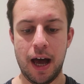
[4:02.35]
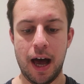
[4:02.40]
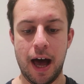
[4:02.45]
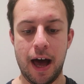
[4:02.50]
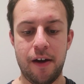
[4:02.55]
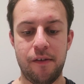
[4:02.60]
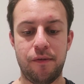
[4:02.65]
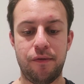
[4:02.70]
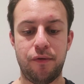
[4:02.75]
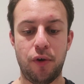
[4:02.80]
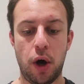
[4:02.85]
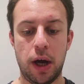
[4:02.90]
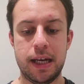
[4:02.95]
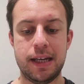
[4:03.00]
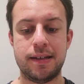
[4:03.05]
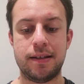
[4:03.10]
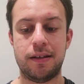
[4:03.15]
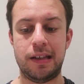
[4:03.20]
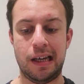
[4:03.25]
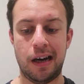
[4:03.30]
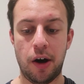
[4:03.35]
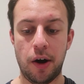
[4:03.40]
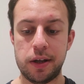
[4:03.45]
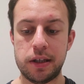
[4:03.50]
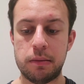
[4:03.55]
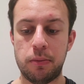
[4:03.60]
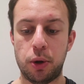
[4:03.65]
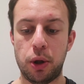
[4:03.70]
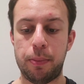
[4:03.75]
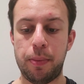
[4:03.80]
and find the
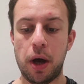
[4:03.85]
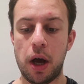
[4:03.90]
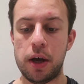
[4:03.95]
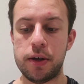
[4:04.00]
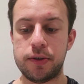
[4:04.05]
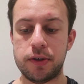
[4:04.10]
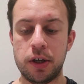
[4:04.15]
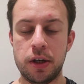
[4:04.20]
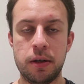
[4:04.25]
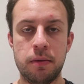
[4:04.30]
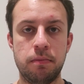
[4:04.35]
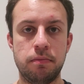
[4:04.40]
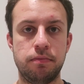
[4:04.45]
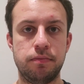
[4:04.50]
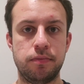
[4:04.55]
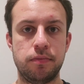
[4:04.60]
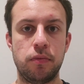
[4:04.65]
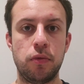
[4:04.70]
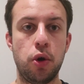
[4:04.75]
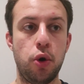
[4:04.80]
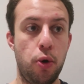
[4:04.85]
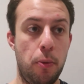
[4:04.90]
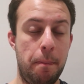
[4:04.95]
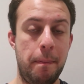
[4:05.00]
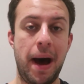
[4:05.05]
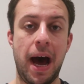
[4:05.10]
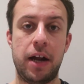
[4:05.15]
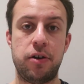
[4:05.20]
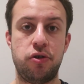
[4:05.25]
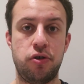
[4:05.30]
item on the person who
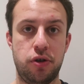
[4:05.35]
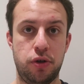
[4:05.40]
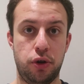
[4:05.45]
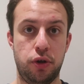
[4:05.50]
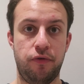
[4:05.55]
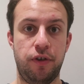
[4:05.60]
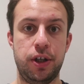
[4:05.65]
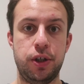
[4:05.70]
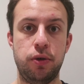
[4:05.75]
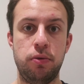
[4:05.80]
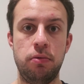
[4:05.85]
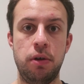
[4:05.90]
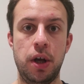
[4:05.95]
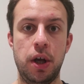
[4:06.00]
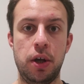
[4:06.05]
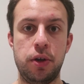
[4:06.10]
matched the riddle.